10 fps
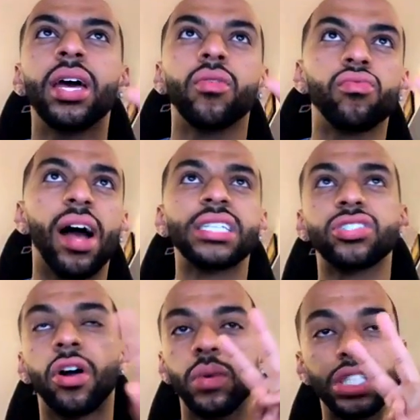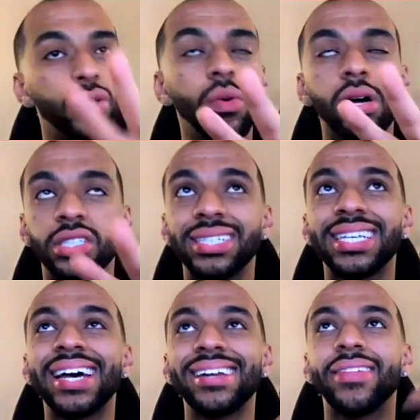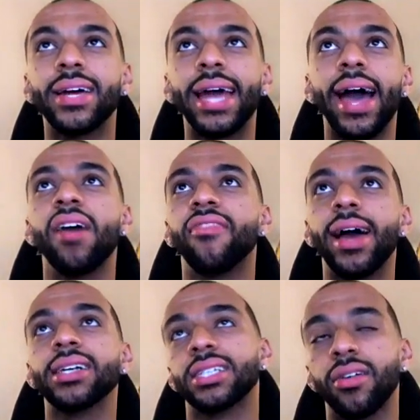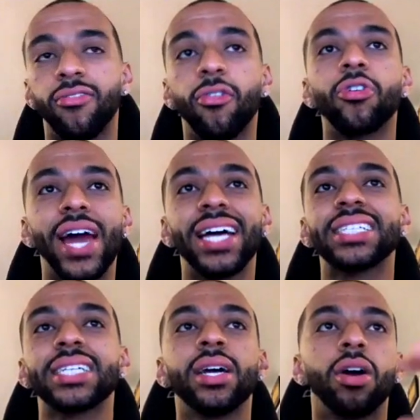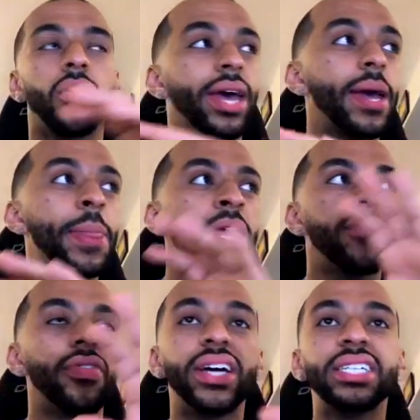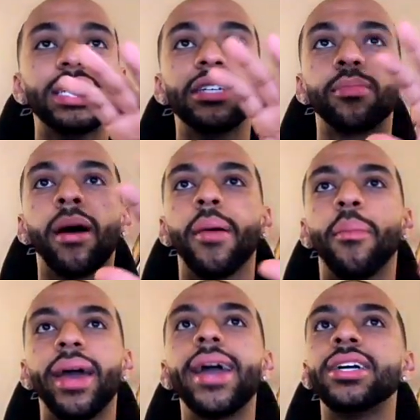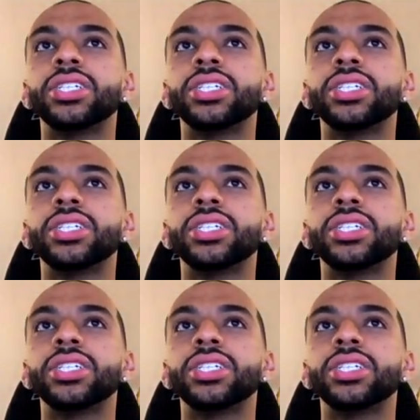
Rockstar with 2 R's at the end, and then FX like Forex. Okay, this is my page.